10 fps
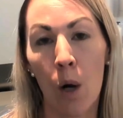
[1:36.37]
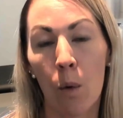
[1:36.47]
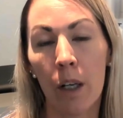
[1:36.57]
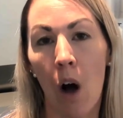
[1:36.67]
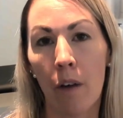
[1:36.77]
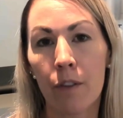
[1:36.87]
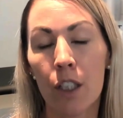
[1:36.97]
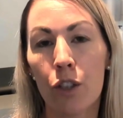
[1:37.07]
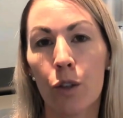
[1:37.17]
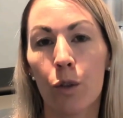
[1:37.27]
We often,
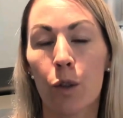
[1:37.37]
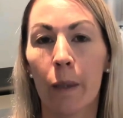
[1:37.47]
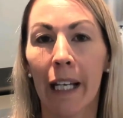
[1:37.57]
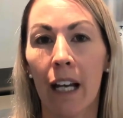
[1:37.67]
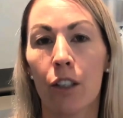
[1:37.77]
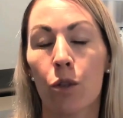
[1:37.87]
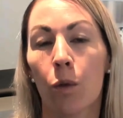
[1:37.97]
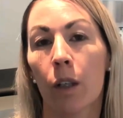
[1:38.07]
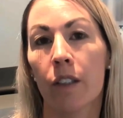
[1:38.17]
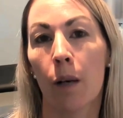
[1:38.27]
as soon as we get into
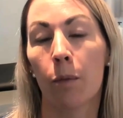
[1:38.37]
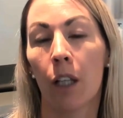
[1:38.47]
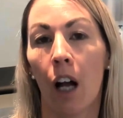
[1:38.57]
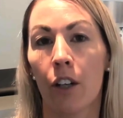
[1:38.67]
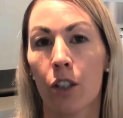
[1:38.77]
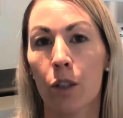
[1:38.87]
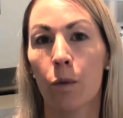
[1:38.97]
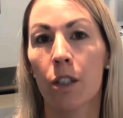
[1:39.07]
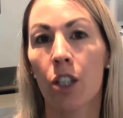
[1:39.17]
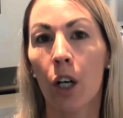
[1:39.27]
our double unders,
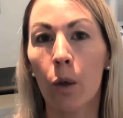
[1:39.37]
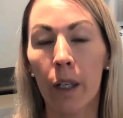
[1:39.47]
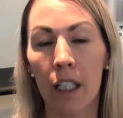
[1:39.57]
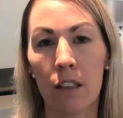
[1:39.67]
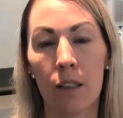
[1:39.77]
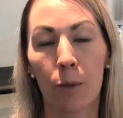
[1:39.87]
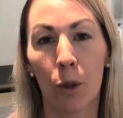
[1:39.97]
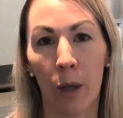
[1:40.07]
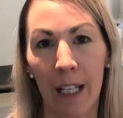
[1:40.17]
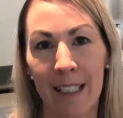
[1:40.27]
we start going into some
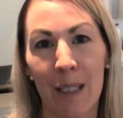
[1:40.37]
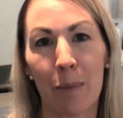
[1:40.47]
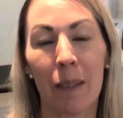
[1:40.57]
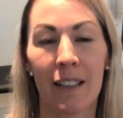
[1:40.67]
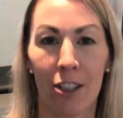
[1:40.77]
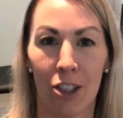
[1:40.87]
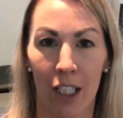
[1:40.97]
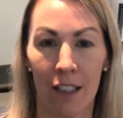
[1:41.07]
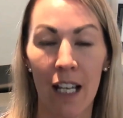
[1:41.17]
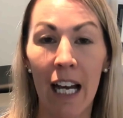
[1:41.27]
crazy
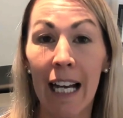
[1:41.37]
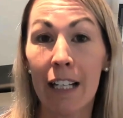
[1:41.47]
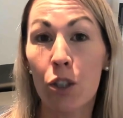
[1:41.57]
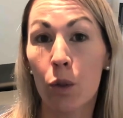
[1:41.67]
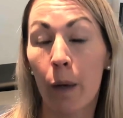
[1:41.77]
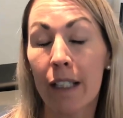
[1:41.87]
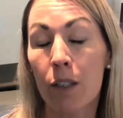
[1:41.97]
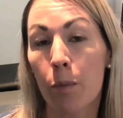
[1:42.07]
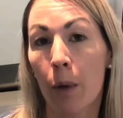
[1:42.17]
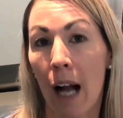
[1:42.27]
positions. It's great
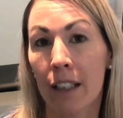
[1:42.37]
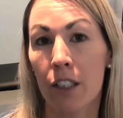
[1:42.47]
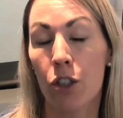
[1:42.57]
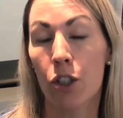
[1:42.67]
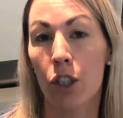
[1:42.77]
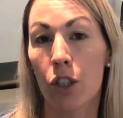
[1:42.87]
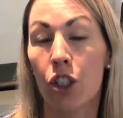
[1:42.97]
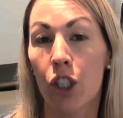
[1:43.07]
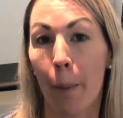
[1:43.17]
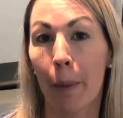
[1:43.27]
to practice just
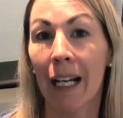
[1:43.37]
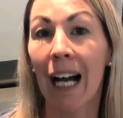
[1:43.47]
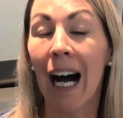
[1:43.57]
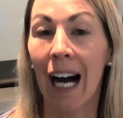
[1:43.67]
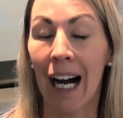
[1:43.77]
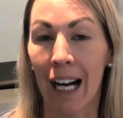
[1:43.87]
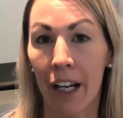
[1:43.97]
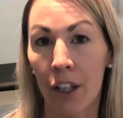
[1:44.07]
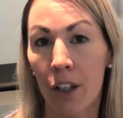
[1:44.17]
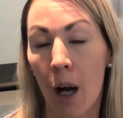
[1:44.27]
jumping
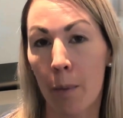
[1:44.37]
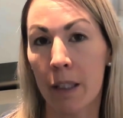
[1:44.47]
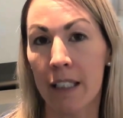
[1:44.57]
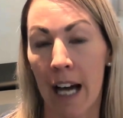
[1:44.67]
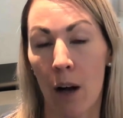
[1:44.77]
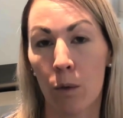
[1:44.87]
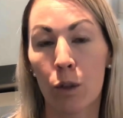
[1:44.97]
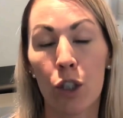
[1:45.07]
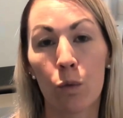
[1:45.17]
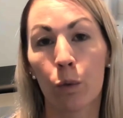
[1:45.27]
higher up and down,
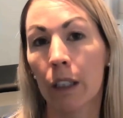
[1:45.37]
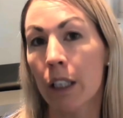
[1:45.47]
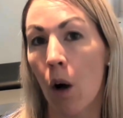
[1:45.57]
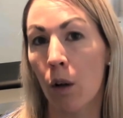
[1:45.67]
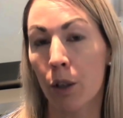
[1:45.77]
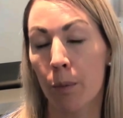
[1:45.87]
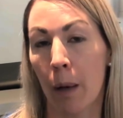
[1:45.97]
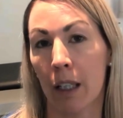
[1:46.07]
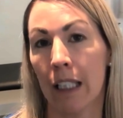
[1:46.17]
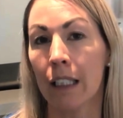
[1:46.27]
which is really all your
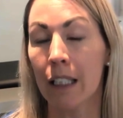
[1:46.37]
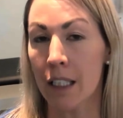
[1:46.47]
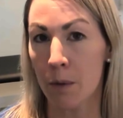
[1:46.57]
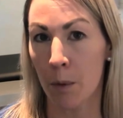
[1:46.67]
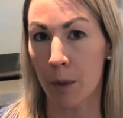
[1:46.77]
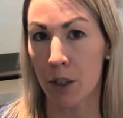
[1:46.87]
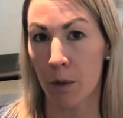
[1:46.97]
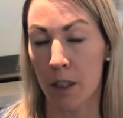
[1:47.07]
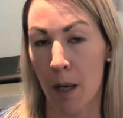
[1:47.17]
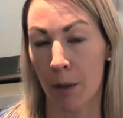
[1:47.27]
body needs when we do
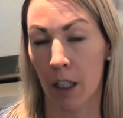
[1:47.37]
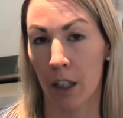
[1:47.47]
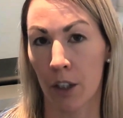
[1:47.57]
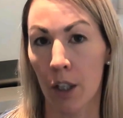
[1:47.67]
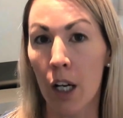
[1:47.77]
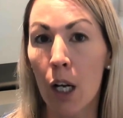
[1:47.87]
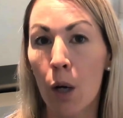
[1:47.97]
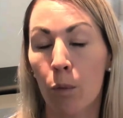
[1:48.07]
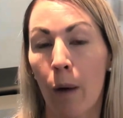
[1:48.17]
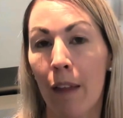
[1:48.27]
a double under,
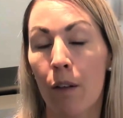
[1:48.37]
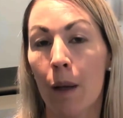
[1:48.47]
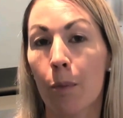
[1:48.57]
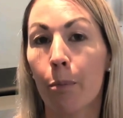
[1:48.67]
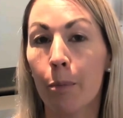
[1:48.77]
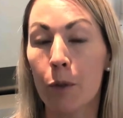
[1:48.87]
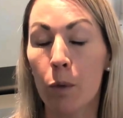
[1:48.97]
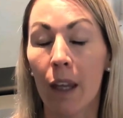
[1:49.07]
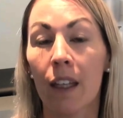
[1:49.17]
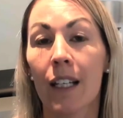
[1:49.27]
rather than
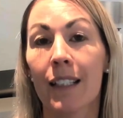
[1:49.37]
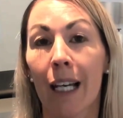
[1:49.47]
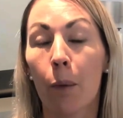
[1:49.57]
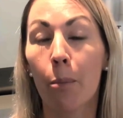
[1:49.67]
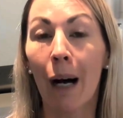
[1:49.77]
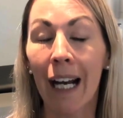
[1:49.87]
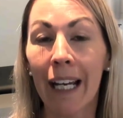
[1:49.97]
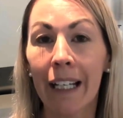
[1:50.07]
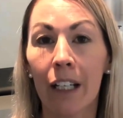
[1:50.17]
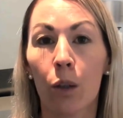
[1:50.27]
doing things like
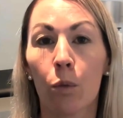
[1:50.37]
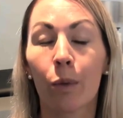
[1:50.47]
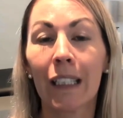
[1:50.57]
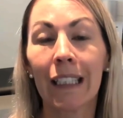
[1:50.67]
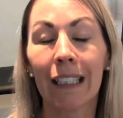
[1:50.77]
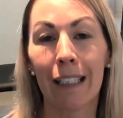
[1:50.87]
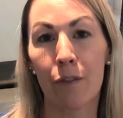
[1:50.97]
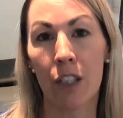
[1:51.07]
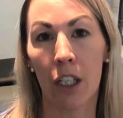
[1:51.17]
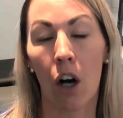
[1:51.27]
piking or really
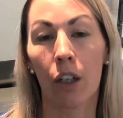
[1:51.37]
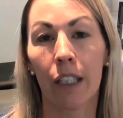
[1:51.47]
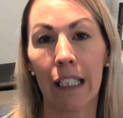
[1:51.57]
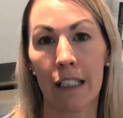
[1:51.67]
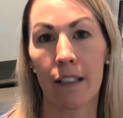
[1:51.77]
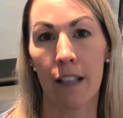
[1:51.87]
lifting our knees